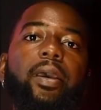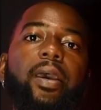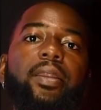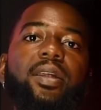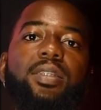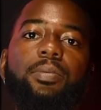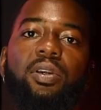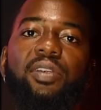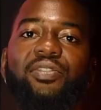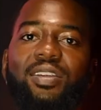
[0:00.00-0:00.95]
And that's
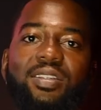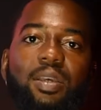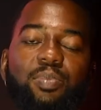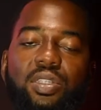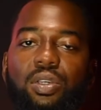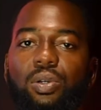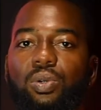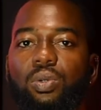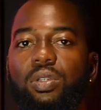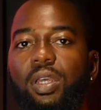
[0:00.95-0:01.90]
about it for this
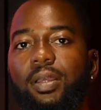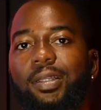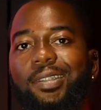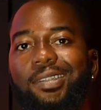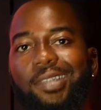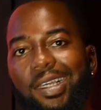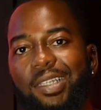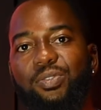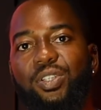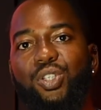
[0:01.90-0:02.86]
episode.
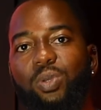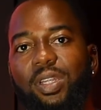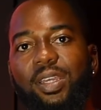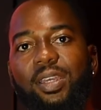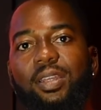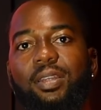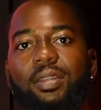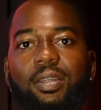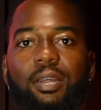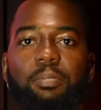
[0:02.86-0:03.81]
Thanks for tuning
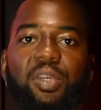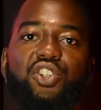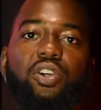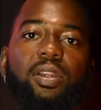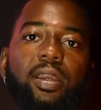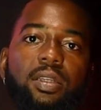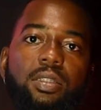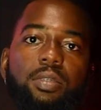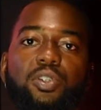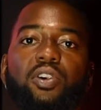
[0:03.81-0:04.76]
in. Make sure you
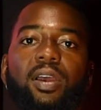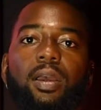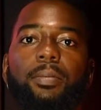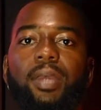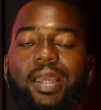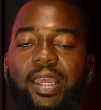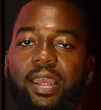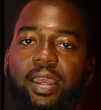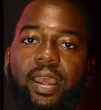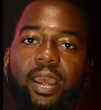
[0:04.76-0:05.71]
like and subscribe,
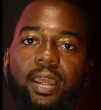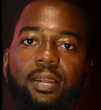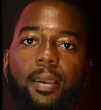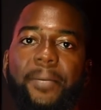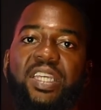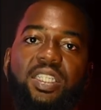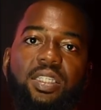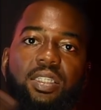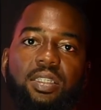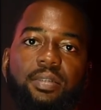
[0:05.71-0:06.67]
and
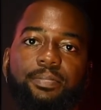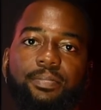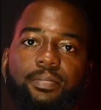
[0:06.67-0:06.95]
peace.